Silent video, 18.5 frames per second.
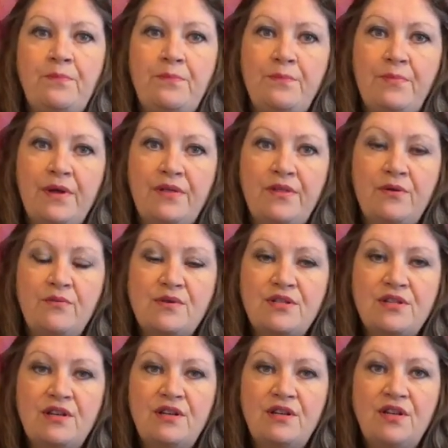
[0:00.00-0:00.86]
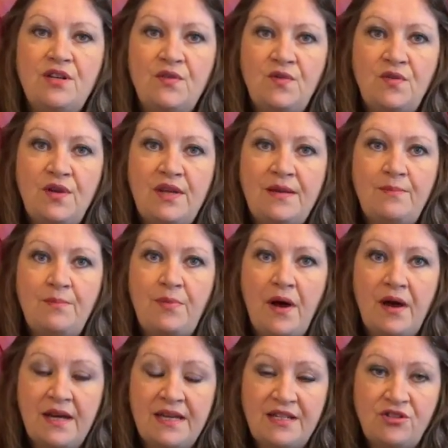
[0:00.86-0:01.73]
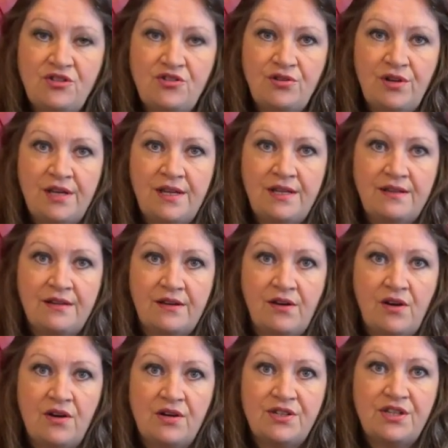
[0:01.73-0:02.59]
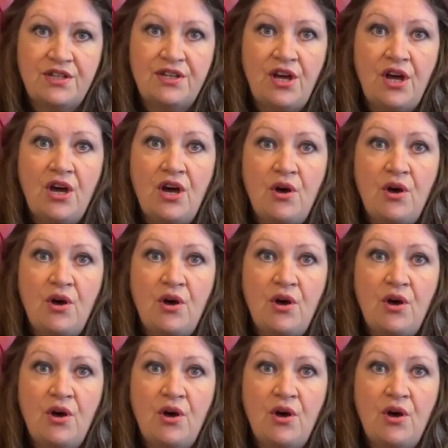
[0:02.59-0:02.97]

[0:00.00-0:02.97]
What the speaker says: But there was a lovely pine tree in the garden